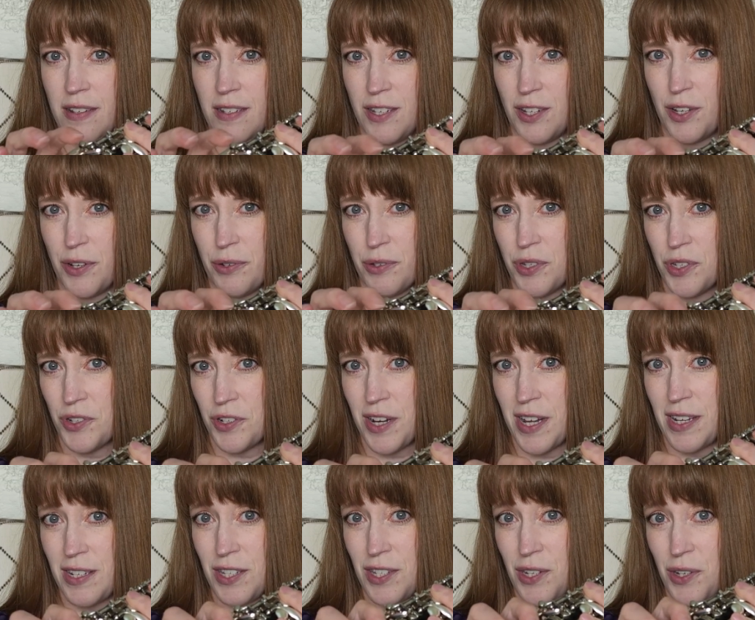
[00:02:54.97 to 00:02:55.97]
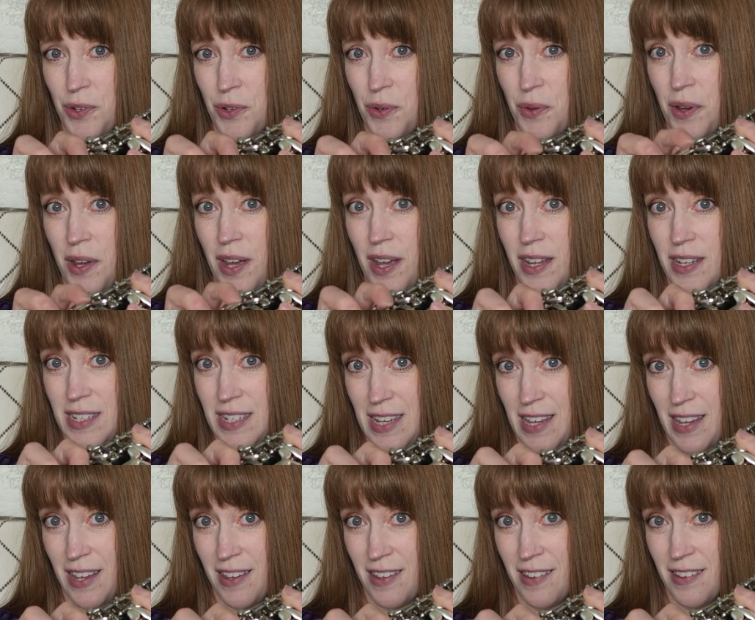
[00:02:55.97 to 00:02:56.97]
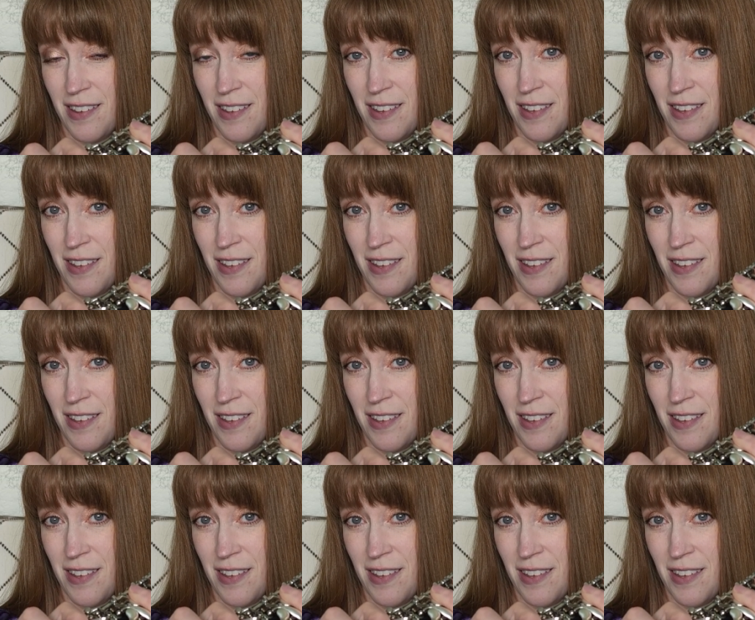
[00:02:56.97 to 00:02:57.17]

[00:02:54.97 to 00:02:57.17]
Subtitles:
to go straight to a D